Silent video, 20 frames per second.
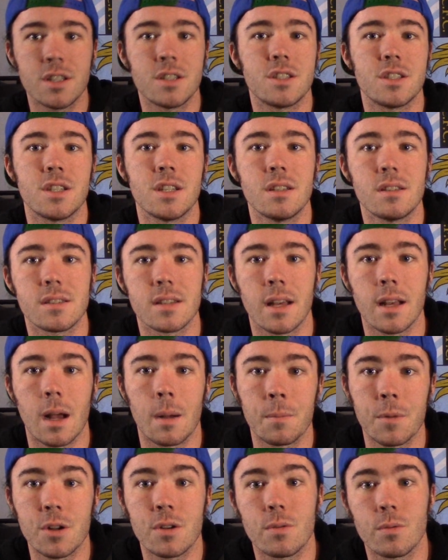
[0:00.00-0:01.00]
and she's like,
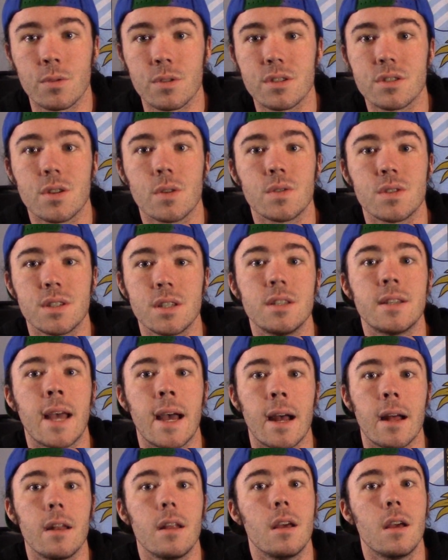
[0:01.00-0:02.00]
let's go see
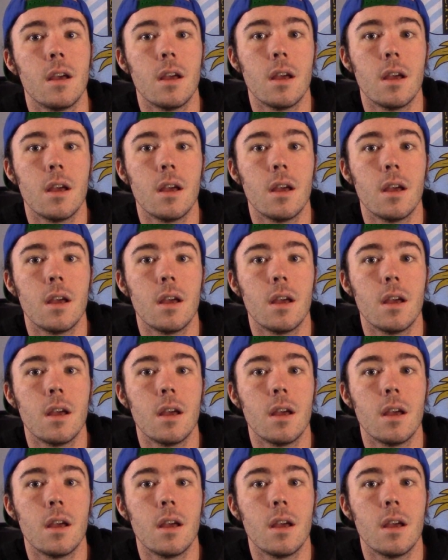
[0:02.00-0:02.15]
Dad.